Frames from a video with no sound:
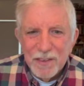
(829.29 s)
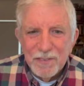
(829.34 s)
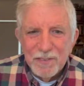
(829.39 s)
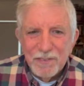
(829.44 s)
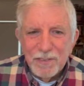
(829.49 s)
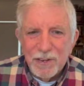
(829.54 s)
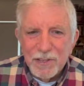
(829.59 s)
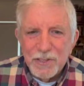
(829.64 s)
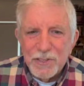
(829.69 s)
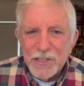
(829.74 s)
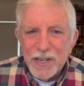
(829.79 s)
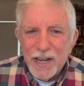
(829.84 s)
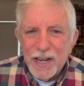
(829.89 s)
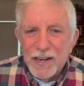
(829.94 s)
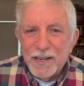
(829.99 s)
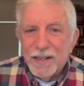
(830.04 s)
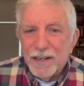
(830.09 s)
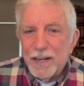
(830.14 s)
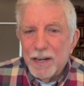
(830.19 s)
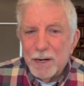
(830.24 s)
Verse
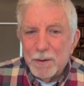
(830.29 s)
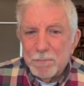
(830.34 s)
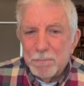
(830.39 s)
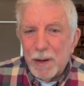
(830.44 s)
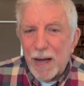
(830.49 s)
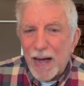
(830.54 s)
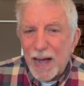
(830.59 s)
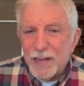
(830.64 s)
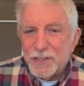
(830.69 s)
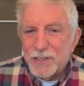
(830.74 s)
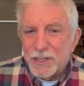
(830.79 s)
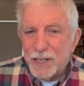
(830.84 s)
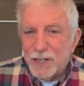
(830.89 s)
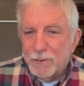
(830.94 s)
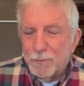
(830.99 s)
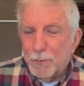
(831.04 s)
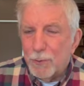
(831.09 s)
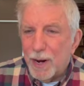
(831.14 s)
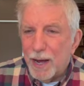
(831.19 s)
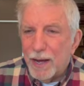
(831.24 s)
10, in a
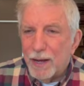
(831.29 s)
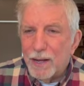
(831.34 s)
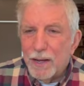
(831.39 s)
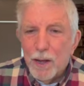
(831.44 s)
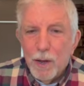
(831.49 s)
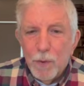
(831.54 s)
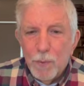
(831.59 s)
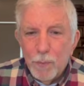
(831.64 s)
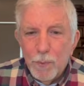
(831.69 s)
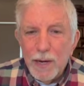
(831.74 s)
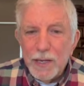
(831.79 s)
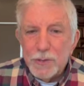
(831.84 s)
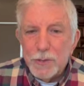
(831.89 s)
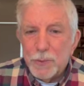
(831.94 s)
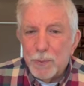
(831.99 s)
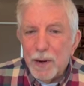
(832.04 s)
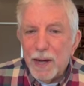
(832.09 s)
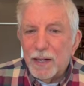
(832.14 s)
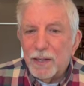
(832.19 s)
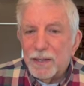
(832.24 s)
positive way, we
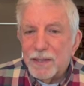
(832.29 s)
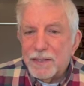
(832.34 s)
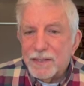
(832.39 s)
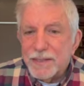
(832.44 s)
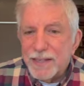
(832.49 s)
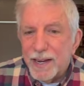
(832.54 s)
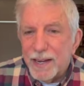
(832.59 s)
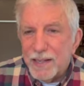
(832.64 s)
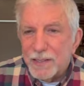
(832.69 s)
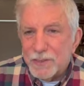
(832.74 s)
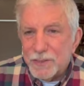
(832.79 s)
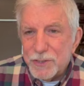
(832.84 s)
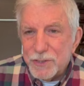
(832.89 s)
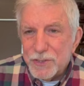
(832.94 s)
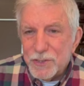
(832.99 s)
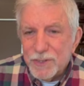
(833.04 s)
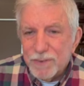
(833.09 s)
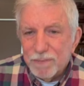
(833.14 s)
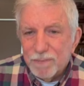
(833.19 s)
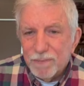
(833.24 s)
dwell in
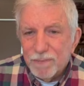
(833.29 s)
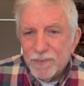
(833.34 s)
tents.